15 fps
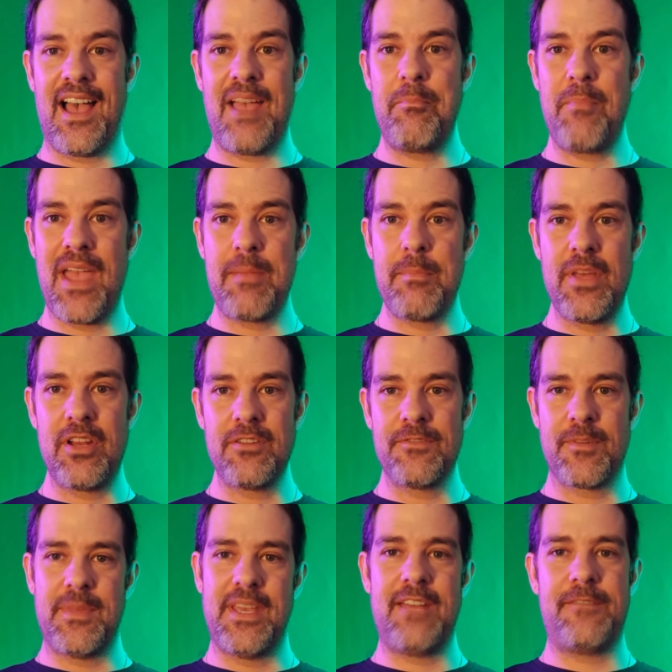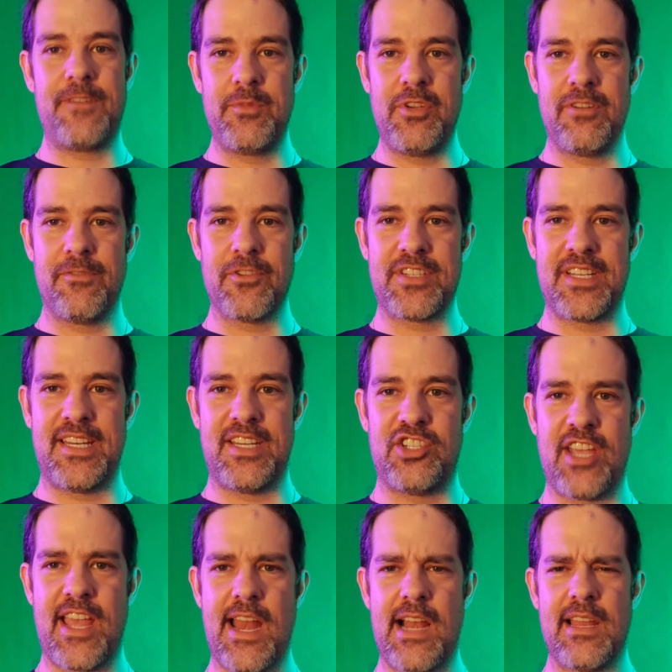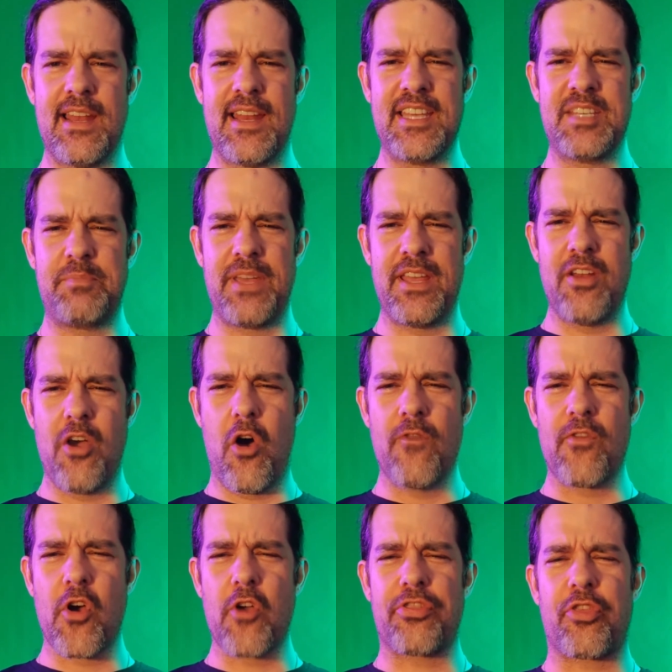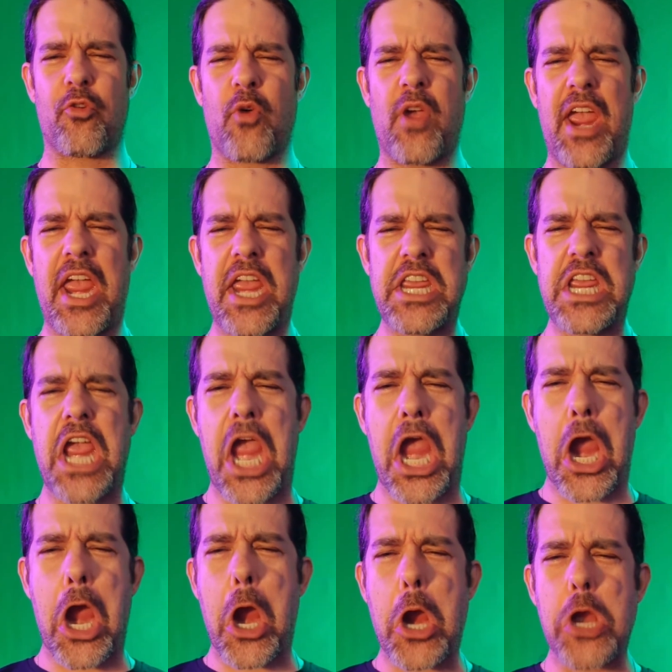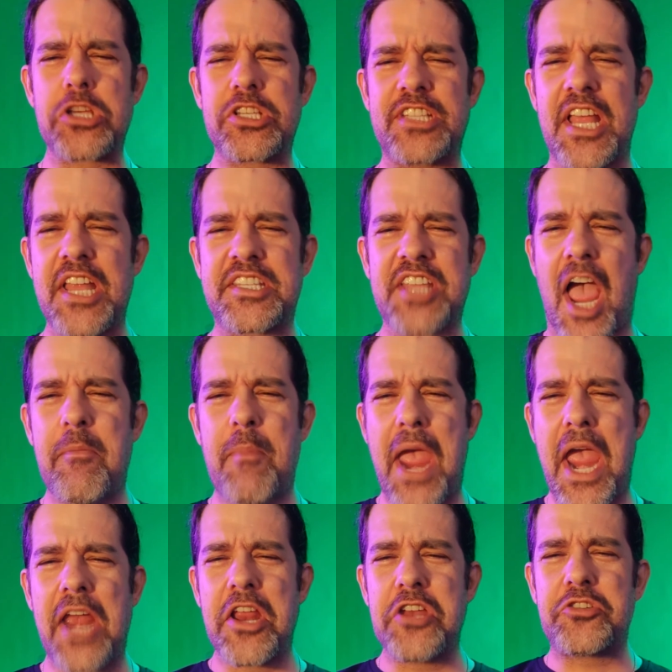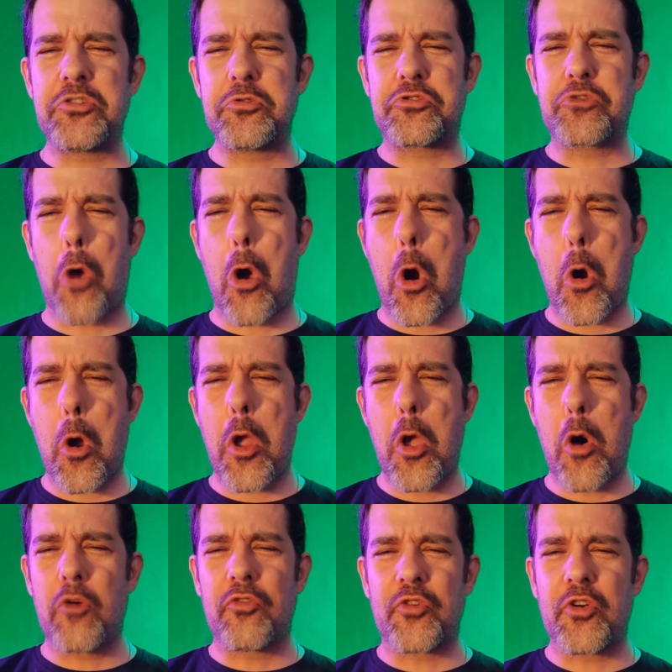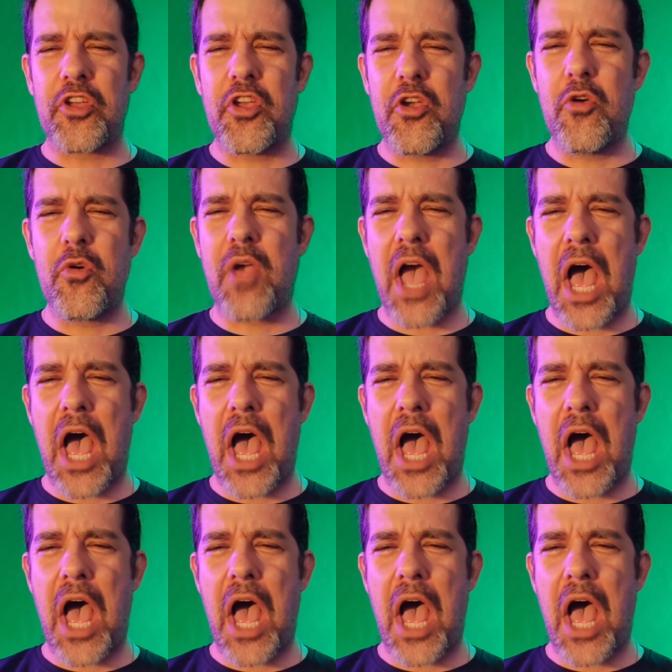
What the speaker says: I'm Mike Miller from the Hitfilm University channel, and it's been over 3 years since I made a tutorial for you